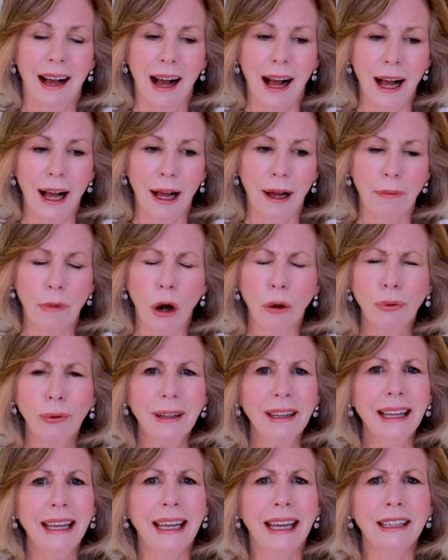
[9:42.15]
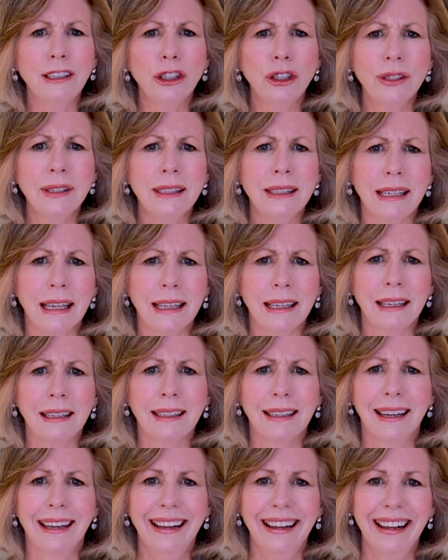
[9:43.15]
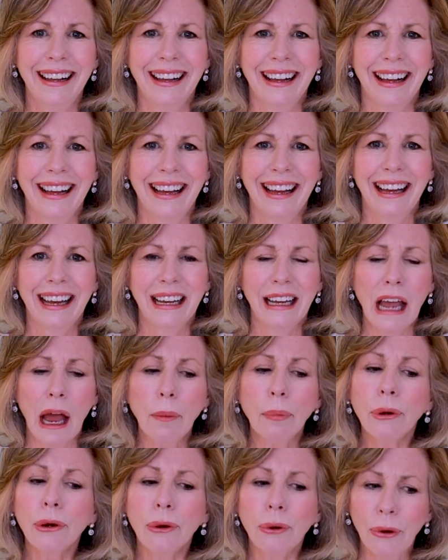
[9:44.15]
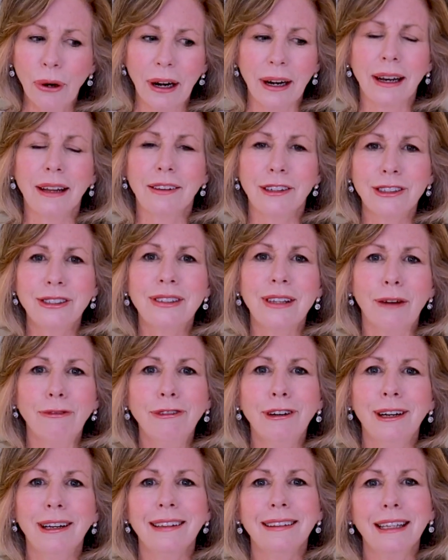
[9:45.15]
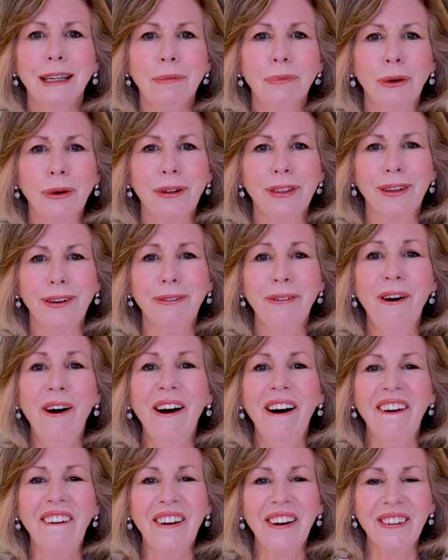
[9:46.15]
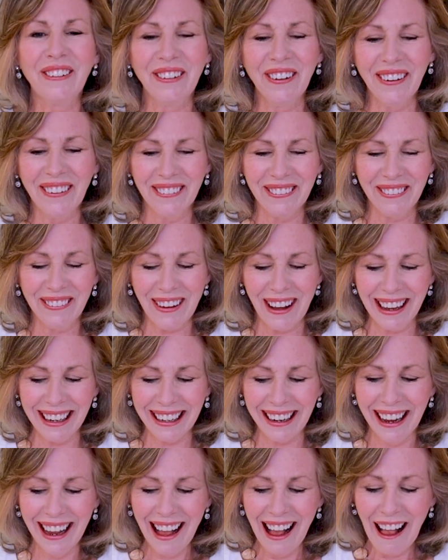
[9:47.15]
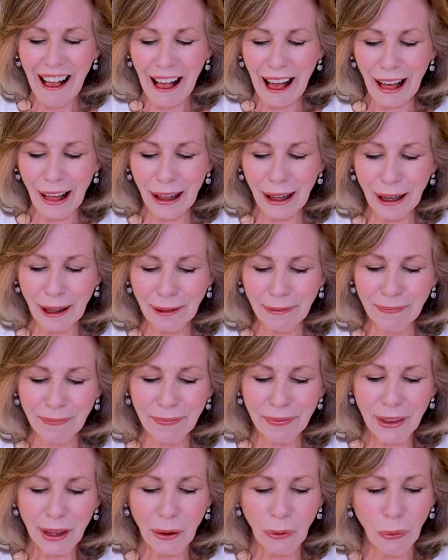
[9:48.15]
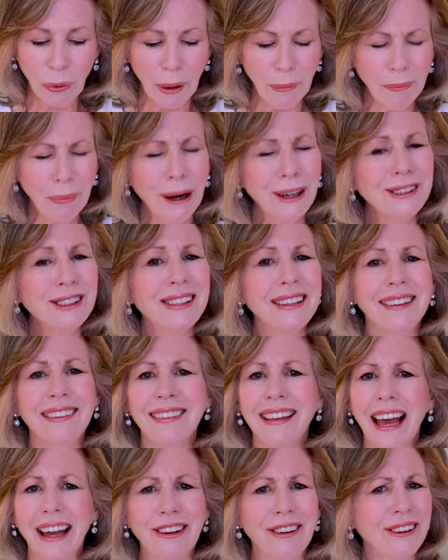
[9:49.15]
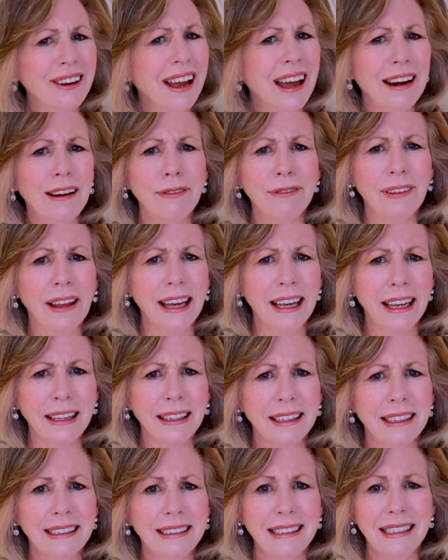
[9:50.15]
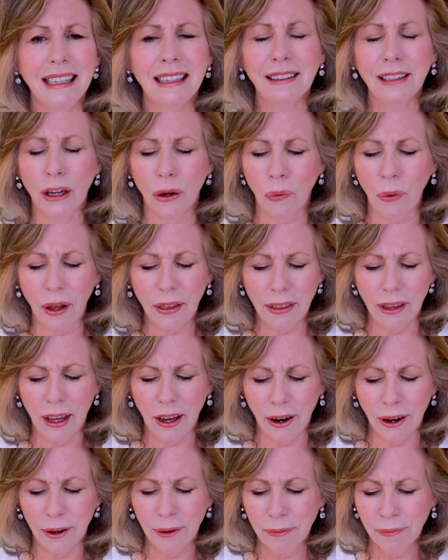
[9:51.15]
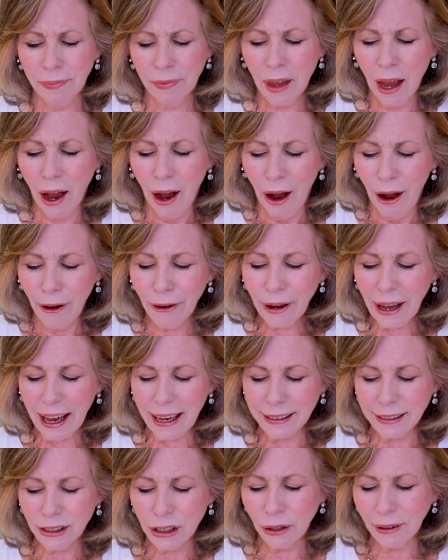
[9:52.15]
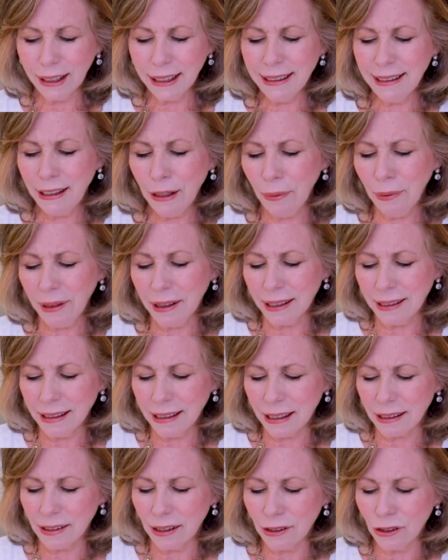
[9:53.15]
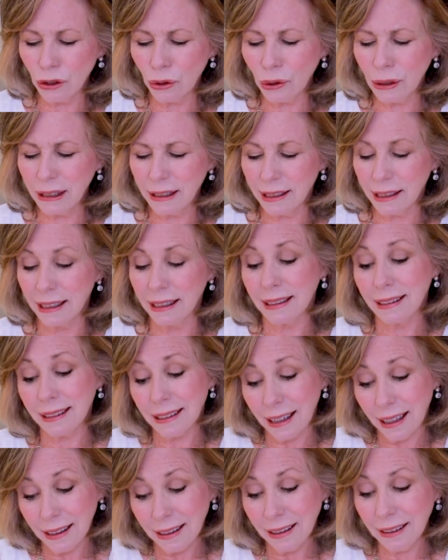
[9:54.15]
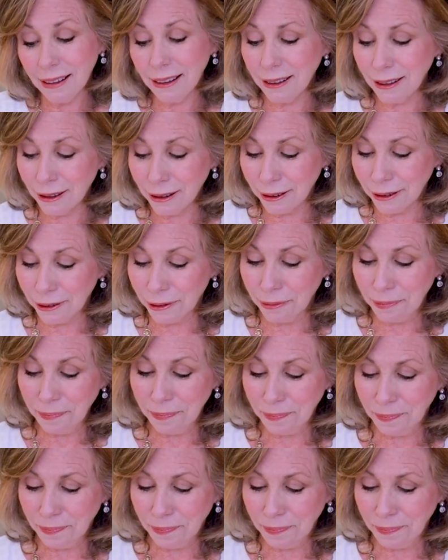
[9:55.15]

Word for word: Um, really interesting Capricorn, there's definitely more than one um, one person that you're kind of like dealing with here. Okay, so let's see what the Six of Swords is. Oh,